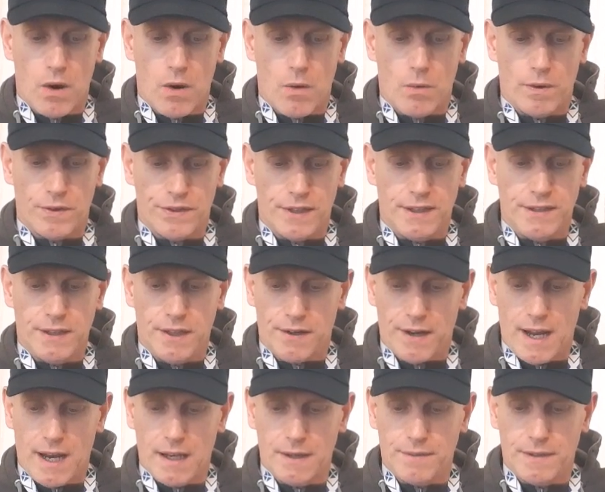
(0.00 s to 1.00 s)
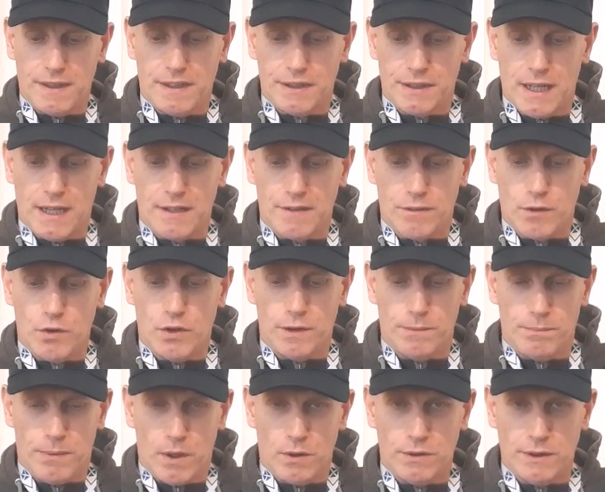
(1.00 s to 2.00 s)
within the relevant sheriff
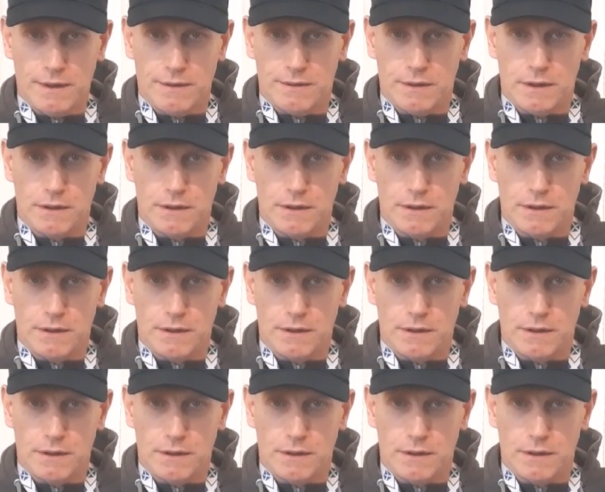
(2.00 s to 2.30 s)
court building.